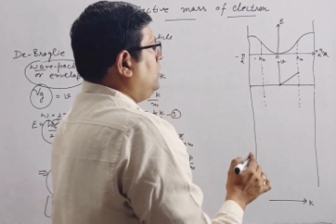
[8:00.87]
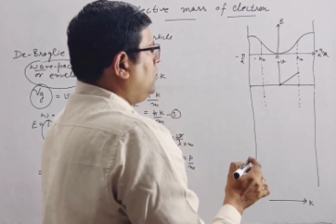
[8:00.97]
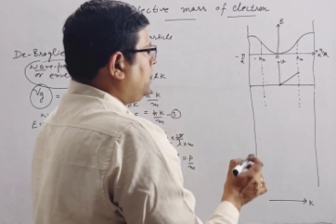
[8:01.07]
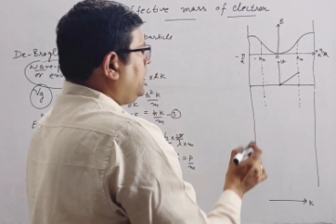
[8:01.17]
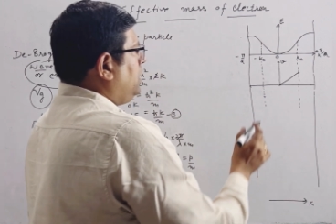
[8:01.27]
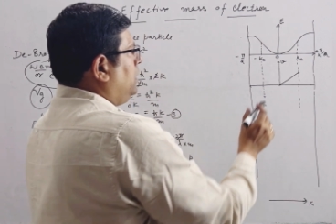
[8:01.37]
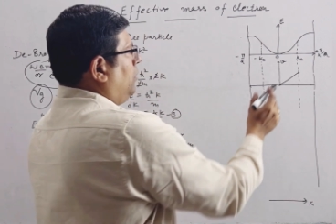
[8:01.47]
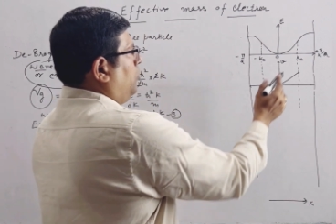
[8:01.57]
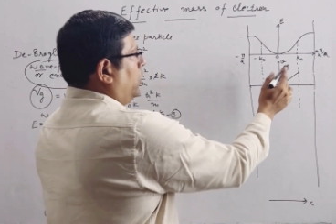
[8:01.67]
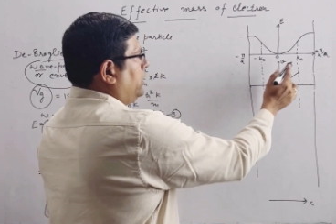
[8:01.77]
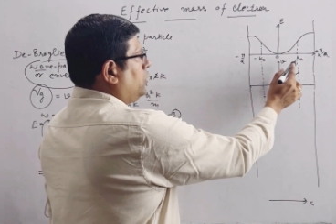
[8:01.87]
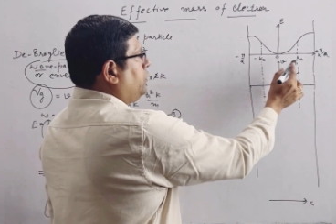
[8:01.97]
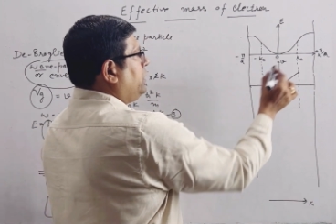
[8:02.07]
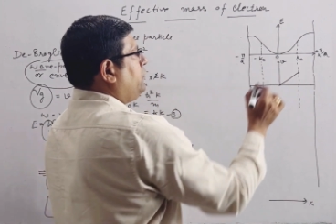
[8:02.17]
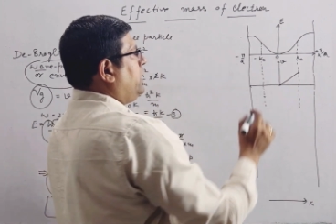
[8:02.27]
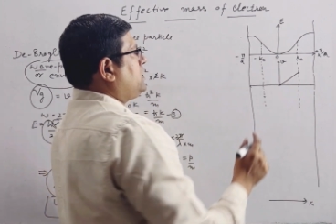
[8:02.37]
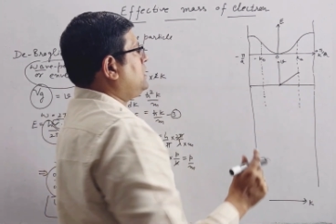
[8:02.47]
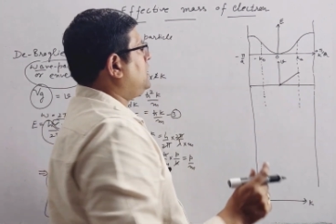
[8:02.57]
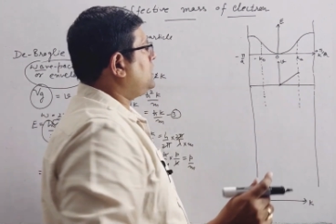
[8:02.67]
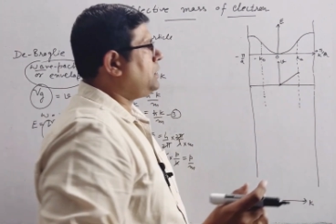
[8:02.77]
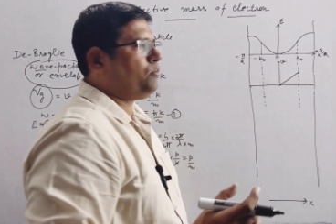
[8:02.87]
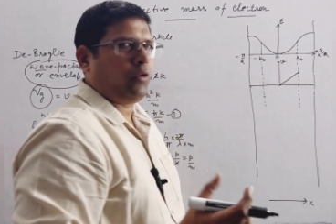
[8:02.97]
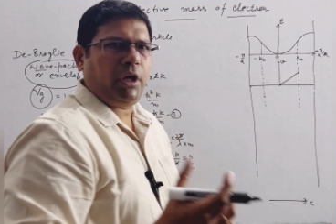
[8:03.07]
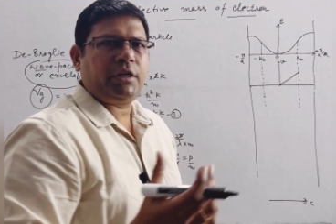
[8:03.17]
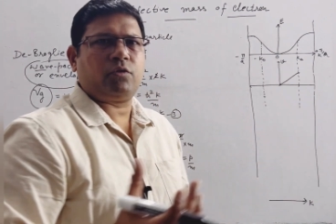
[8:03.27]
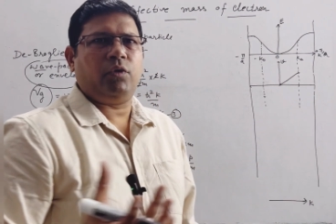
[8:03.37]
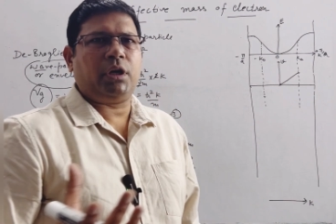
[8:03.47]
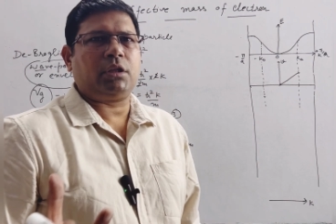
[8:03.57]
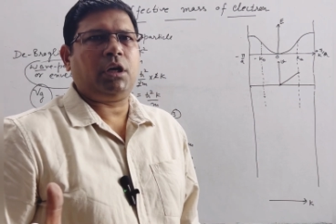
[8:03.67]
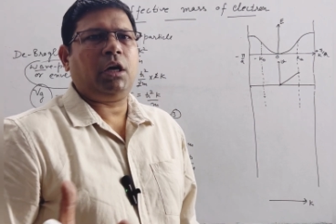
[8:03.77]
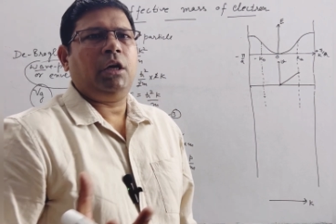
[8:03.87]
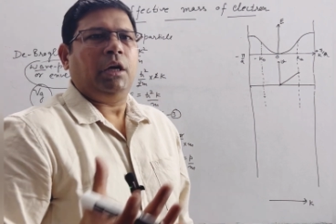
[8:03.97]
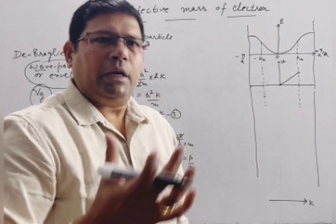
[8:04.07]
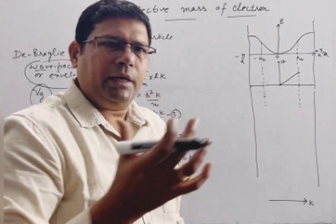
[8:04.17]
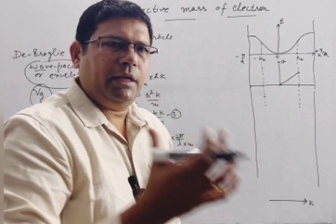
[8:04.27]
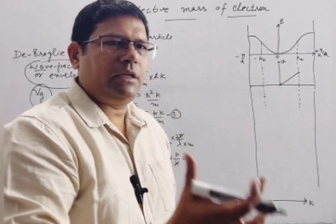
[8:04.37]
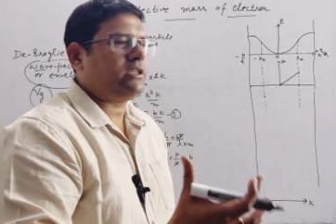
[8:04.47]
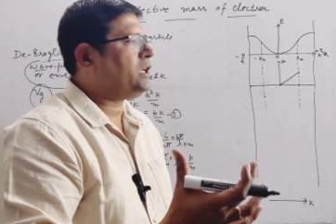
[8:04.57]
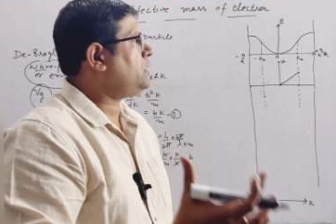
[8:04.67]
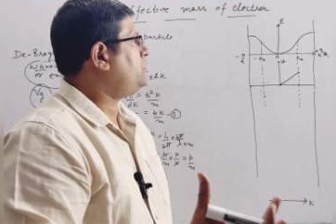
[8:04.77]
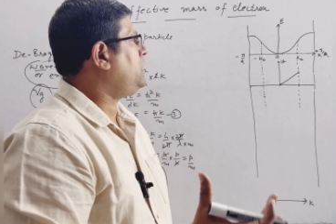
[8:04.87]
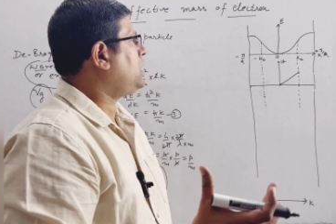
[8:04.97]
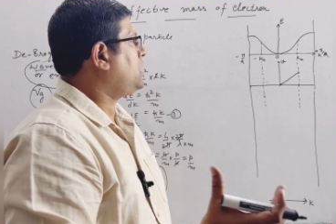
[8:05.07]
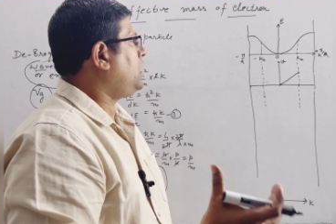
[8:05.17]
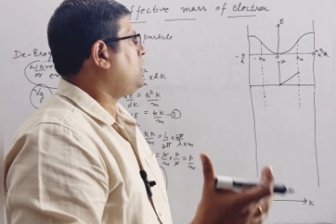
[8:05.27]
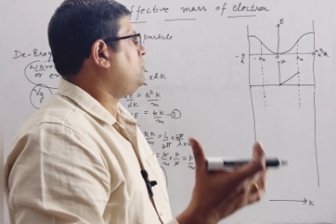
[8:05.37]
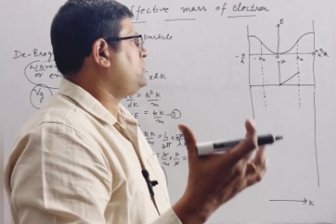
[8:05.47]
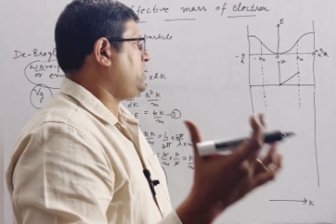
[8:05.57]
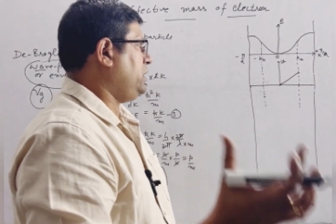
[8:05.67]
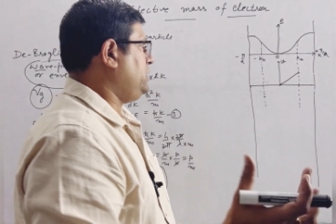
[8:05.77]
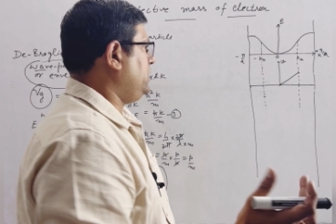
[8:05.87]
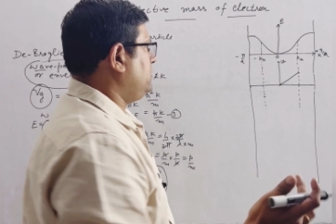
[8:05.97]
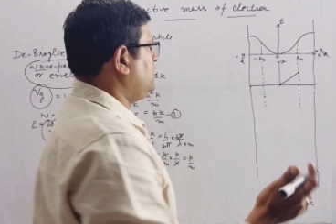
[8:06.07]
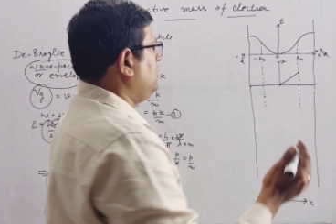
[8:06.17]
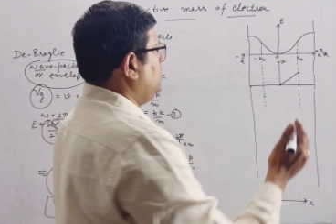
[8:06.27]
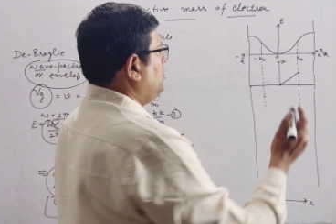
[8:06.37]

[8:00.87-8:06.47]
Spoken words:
Okay, point of inflection are the points where the nature of the curve changes.